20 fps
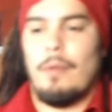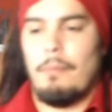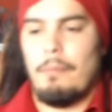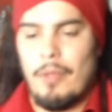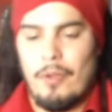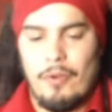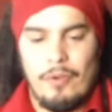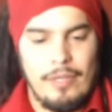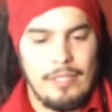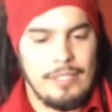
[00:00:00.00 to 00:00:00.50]

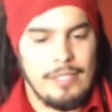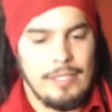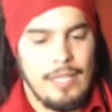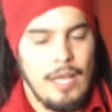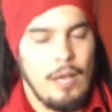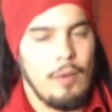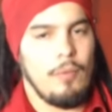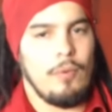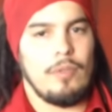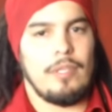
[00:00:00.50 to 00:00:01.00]
Bitterness is
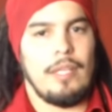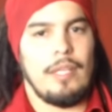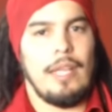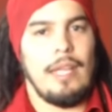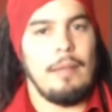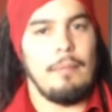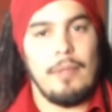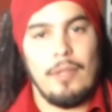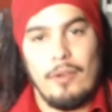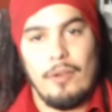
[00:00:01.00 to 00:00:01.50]
not worth it,
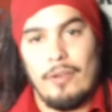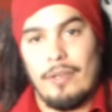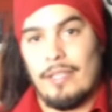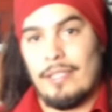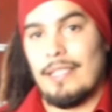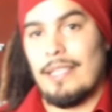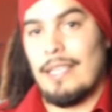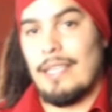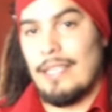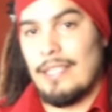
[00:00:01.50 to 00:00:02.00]
and
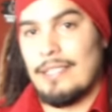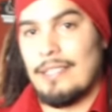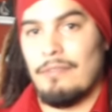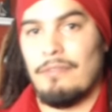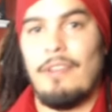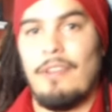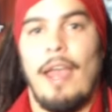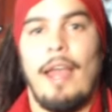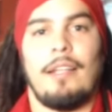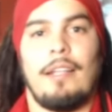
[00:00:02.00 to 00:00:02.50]
bitterness is in
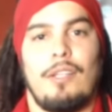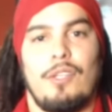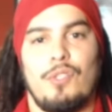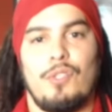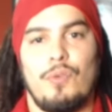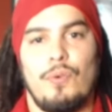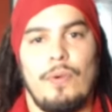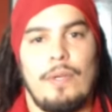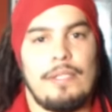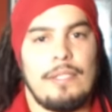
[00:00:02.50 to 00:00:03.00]
fact a
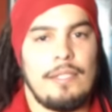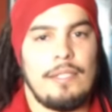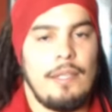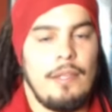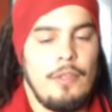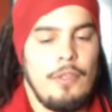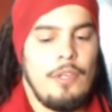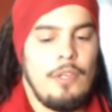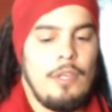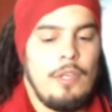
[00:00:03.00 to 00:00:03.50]
choice.
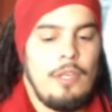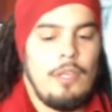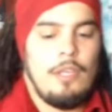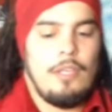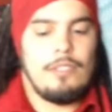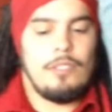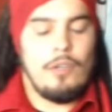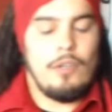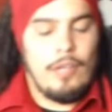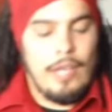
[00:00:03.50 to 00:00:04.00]

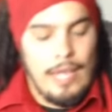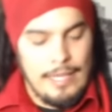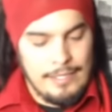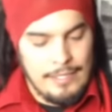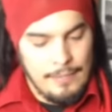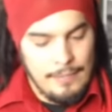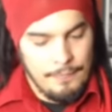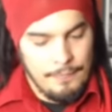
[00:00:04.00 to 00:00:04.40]
So, guys,